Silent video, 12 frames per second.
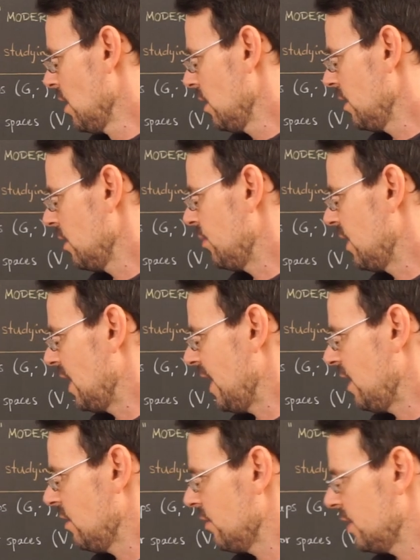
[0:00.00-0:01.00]
a little bit
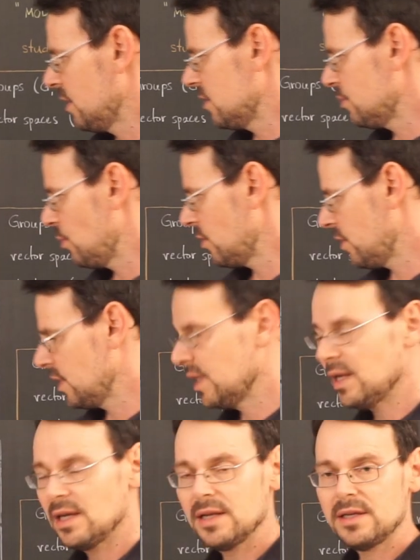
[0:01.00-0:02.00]
later in his book on
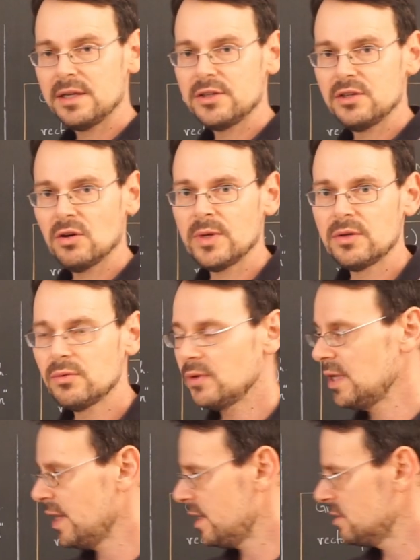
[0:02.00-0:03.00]
analytic
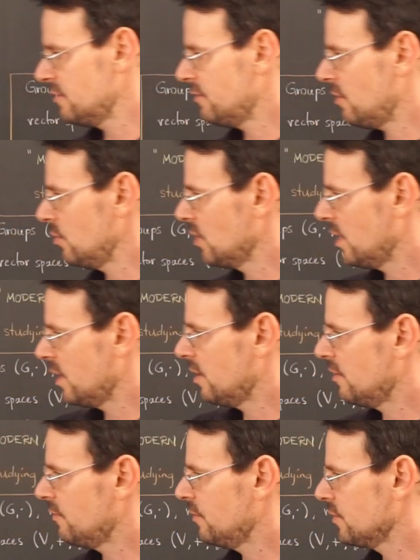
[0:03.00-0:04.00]
geometry, has a
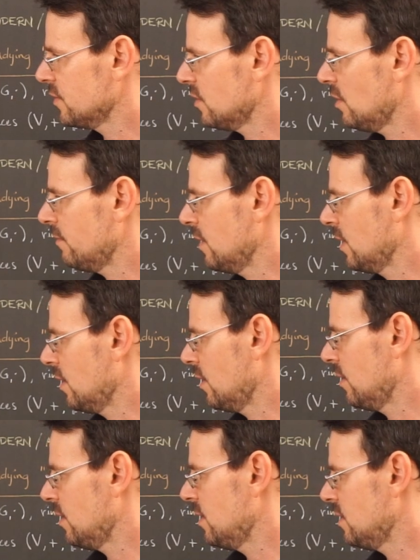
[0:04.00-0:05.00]
formula for
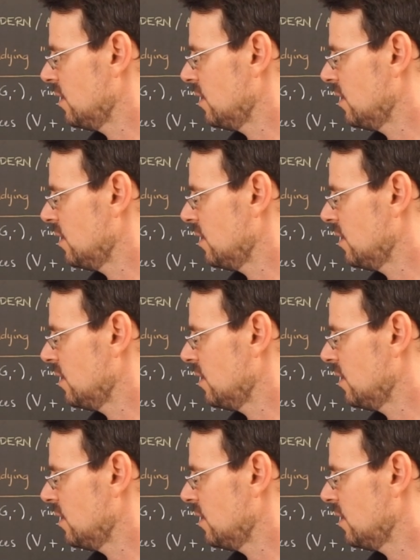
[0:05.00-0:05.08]
solving these